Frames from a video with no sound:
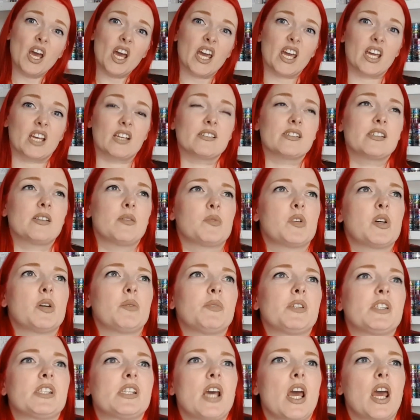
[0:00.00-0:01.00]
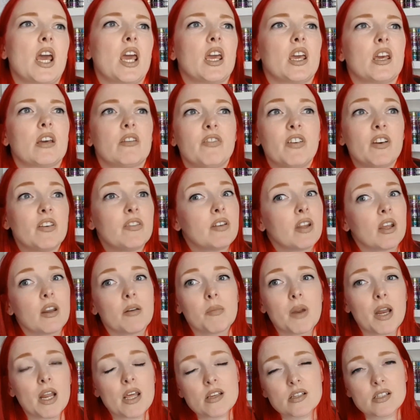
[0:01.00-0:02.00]
it can sometimes take
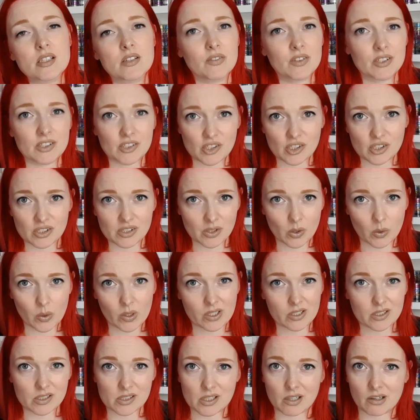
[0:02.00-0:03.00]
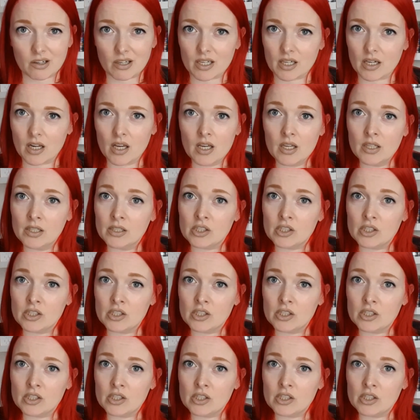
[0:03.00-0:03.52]
15 minutes if it's just a quick design